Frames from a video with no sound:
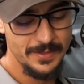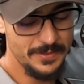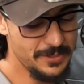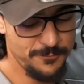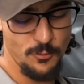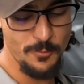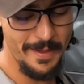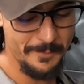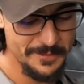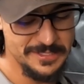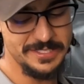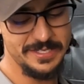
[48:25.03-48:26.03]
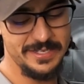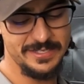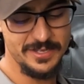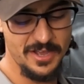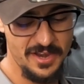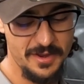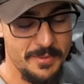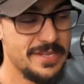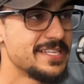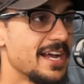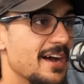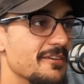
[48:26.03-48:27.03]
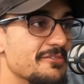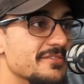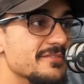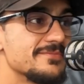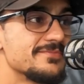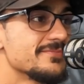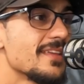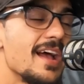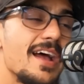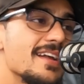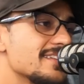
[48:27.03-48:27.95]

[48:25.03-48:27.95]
this fullback position is going to be tough. Yeah.